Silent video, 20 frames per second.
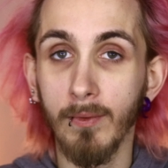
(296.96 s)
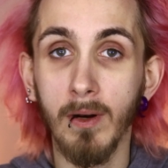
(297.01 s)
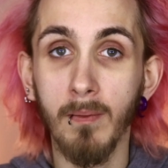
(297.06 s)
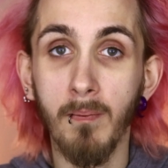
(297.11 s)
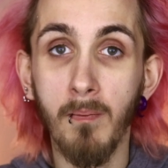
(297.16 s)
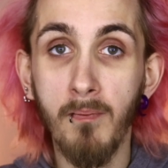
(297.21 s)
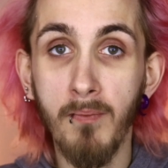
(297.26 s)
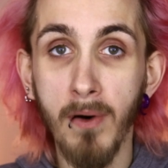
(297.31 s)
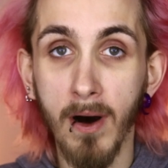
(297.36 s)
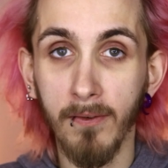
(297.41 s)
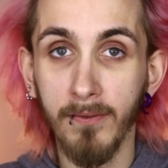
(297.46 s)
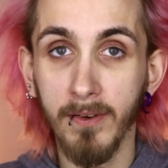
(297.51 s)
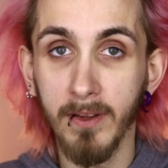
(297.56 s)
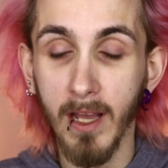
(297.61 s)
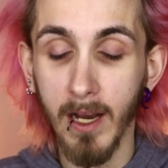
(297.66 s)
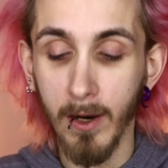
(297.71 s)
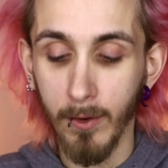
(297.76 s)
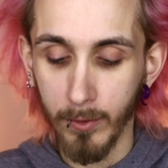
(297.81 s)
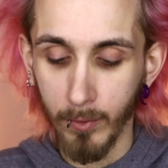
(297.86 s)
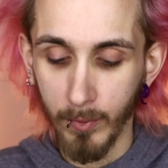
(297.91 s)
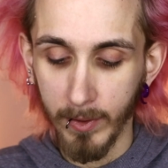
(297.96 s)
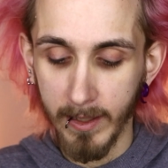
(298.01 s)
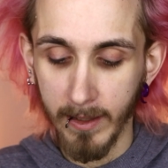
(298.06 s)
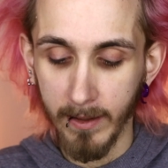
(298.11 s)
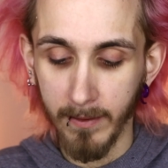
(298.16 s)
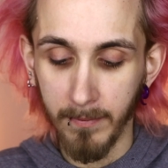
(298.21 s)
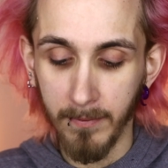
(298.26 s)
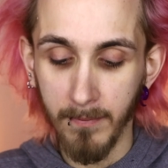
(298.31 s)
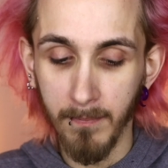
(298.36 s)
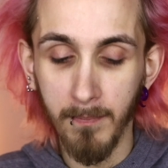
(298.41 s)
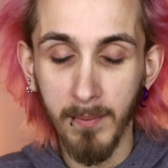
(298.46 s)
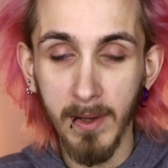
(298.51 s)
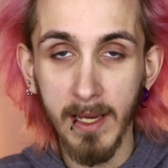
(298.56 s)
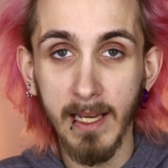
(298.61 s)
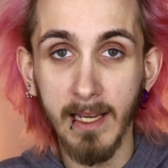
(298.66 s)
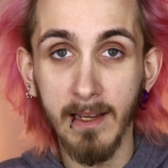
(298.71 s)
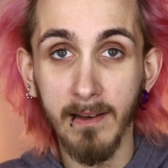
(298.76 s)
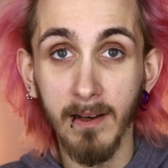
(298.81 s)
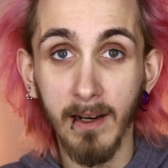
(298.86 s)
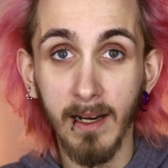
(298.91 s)
will buff it out with a
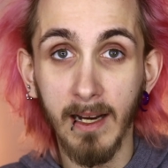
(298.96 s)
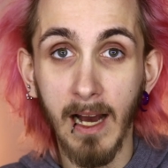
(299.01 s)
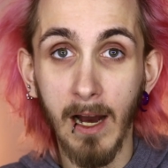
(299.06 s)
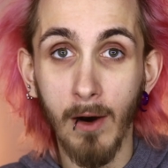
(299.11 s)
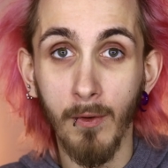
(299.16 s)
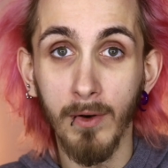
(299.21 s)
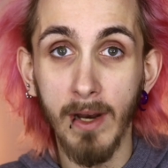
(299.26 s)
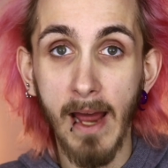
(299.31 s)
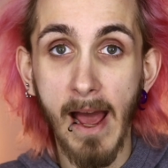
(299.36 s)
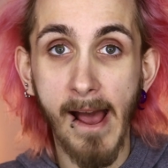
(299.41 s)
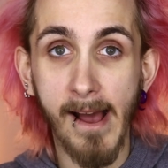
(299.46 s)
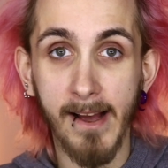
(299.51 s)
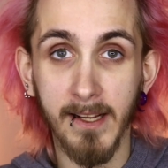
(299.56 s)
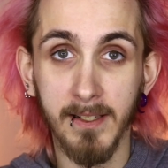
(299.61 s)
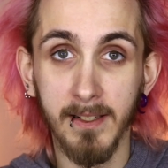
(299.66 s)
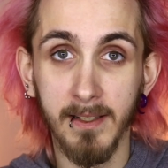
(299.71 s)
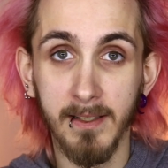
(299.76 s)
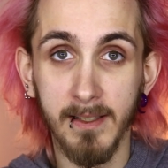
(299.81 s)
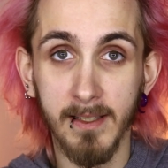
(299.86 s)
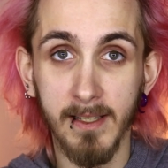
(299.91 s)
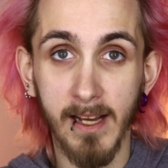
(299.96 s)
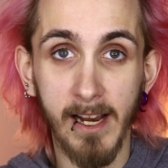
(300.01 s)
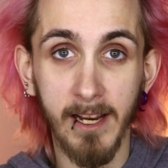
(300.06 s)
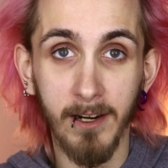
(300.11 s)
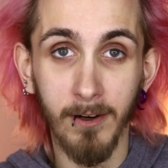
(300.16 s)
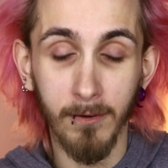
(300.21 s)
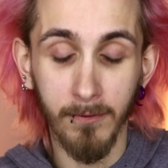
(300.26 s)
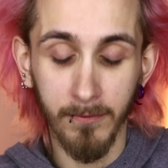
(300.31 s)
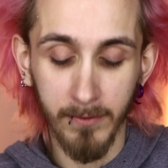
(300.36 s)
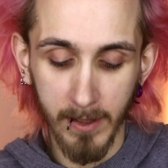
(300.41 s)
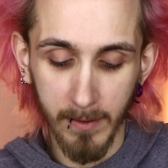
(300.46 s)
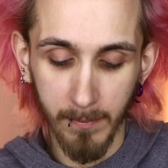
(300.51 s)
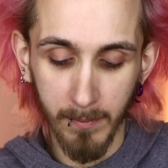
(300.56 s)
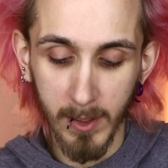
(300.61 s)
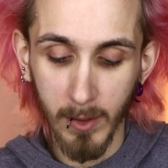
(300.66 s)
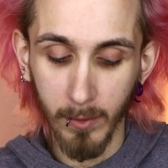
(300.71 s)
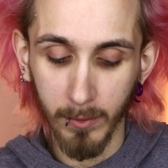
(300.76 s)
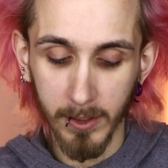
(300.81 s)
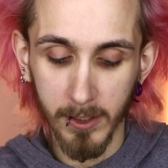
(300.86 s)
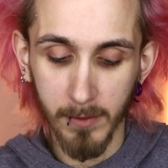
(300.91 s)
big round ass side of the
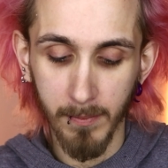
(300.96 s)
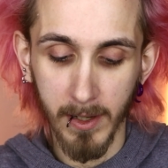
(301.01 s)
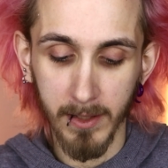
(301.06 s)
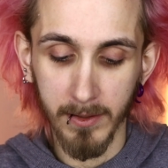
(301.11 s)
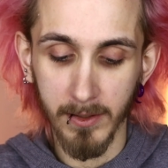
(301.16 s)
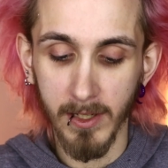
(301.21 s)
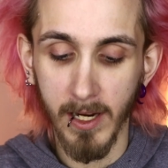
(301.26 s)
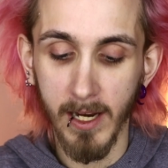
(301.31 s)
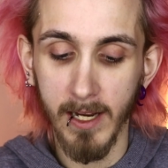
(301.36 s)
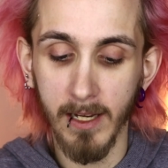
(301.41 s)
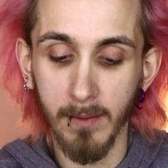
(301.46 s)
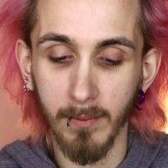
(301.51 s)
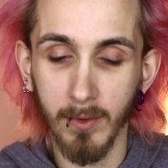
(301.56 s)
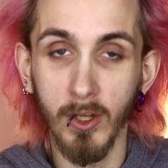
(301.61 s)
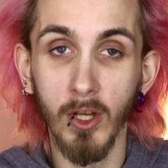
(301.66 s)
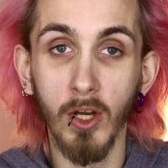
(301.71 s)
beauty sponge I am